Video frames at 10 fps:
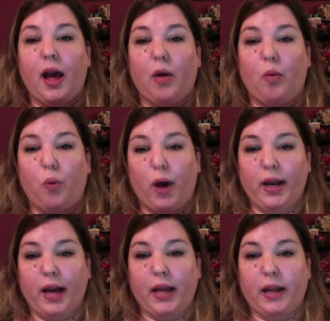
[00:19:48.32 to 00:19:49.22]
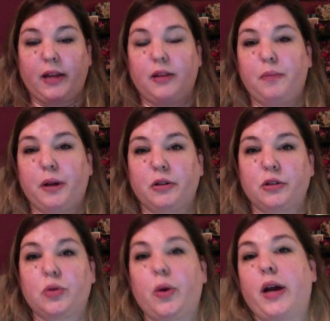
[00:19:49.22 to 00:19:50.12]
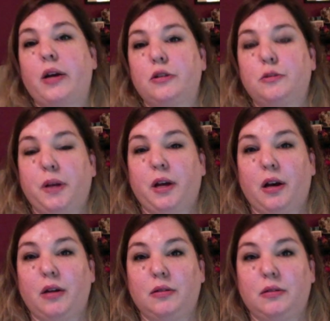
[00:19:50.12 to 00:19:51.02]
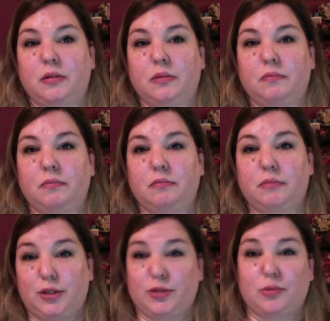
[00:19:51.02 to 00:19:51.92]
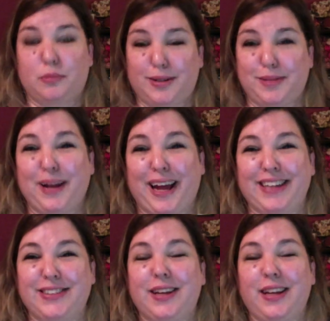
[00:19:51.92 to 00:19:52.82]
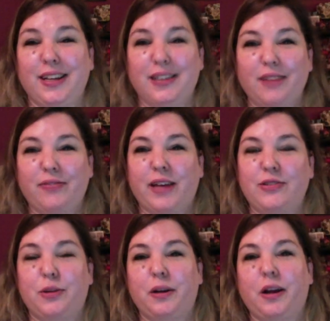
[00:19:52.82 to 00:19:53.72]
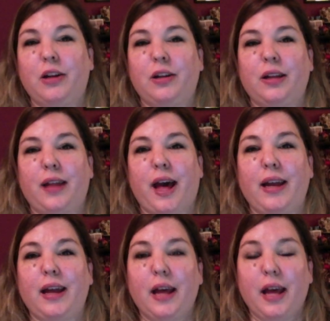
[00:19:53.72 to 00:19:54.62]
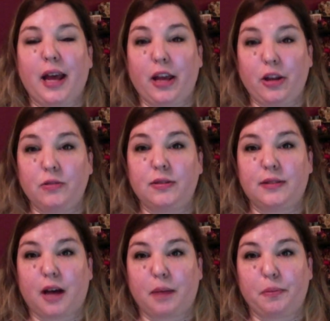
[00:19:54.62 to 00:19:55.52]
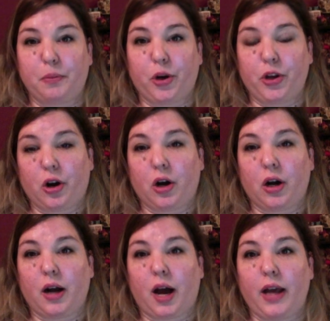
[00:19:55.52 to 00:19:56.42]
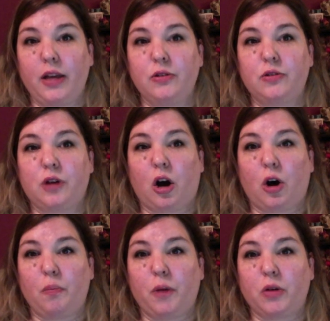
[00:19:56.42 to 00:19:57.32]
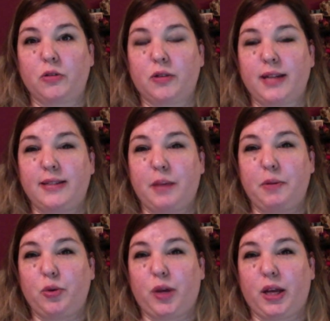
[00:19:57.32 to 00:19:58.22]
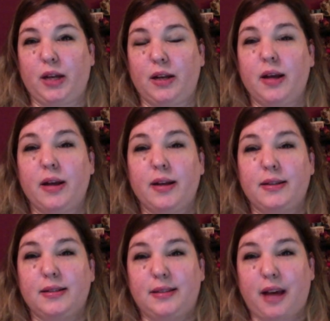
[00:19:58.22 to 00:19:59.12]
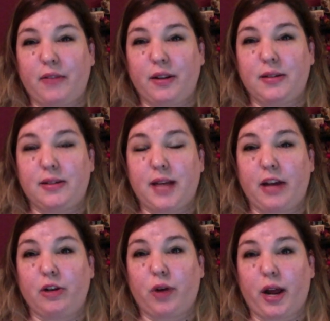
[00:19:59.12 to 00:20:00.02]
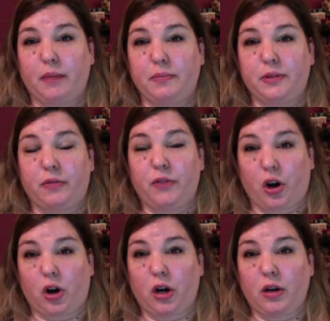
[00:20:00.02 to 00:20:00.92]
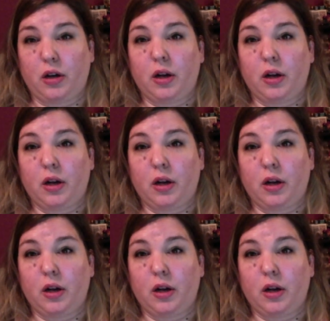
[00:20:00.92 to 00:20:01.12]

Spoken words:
One, I like the bigger squares because this blanket's going to get done faster, but not only that, it uses up more yarn. I use almost, I'd say between 7 to 10 grams of yarn